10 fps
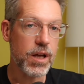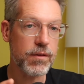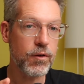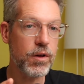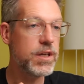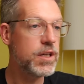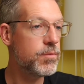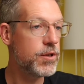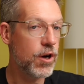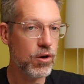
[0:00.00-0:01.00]
For the
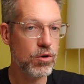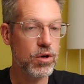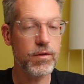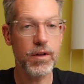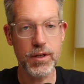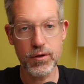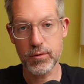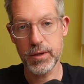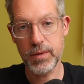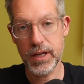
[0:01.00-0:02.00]
EPO, for the
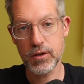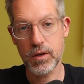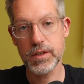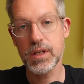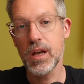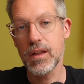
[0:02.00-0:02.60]
European Patent Office,